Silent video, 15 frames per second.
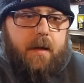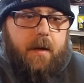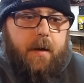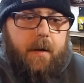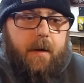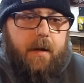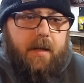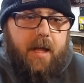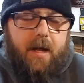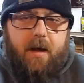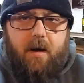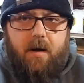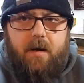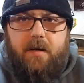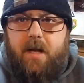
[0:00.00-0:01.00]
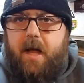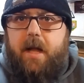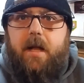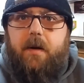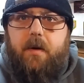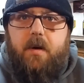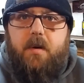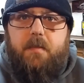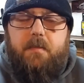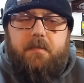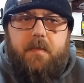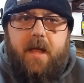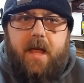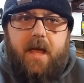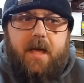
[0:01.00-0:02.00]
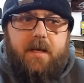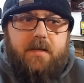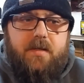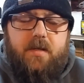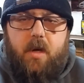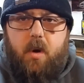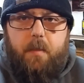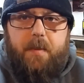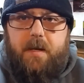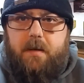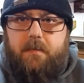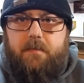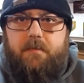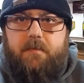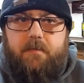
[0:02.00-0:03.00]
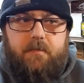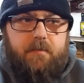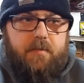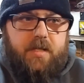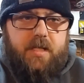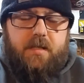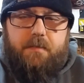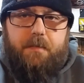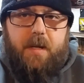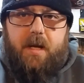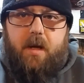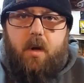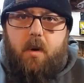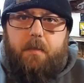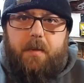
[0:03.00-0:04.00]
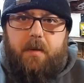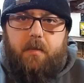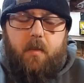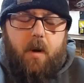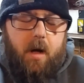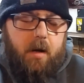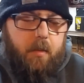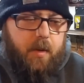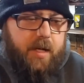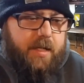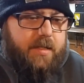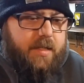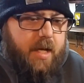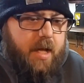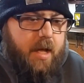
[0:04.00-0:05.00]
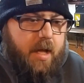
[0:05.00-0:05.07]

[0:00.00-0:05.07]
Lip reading: like our dining room, has open, just big open walkways.